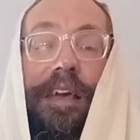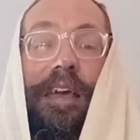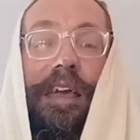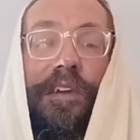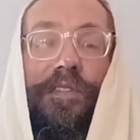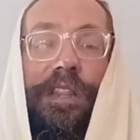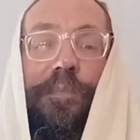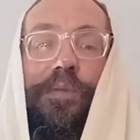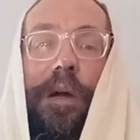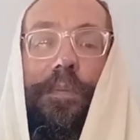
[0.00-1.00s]
even the
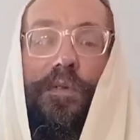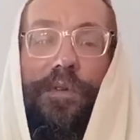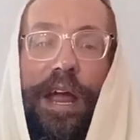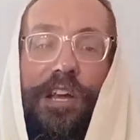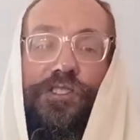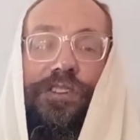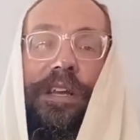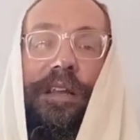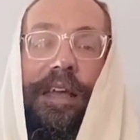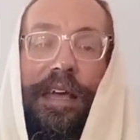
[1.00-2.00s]

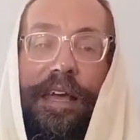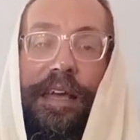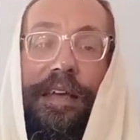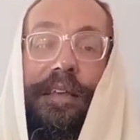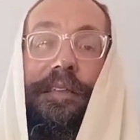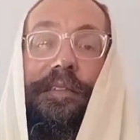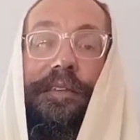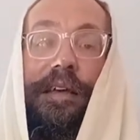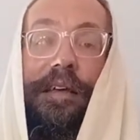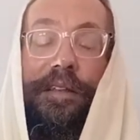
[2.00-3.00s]
preparation is
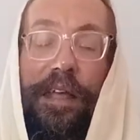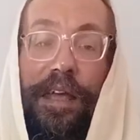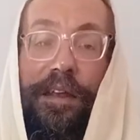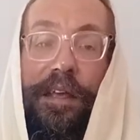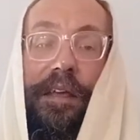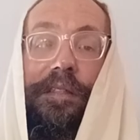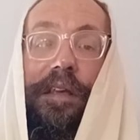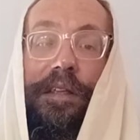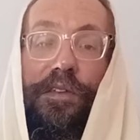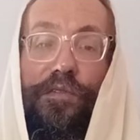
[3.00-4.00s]
needed
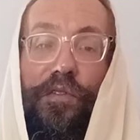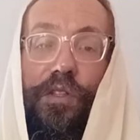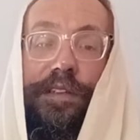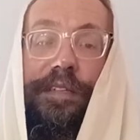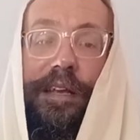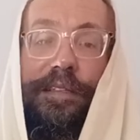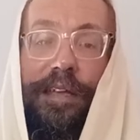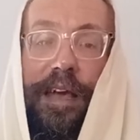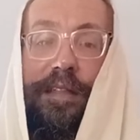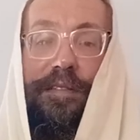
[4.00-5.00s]
in the fullest
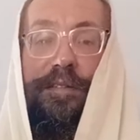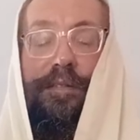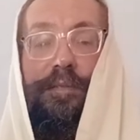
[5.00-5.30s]
extent.